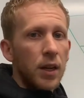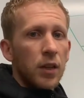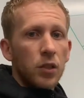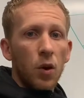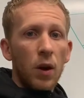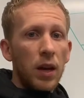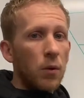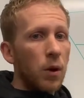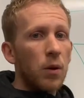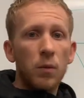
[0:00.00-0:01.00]
So
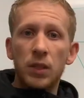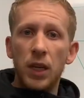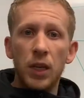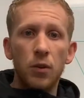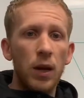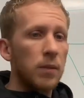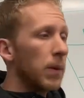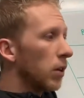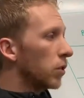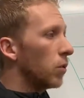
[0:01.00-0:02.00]
anyone that we're sending direct
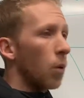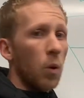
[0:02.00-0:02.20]
mail to,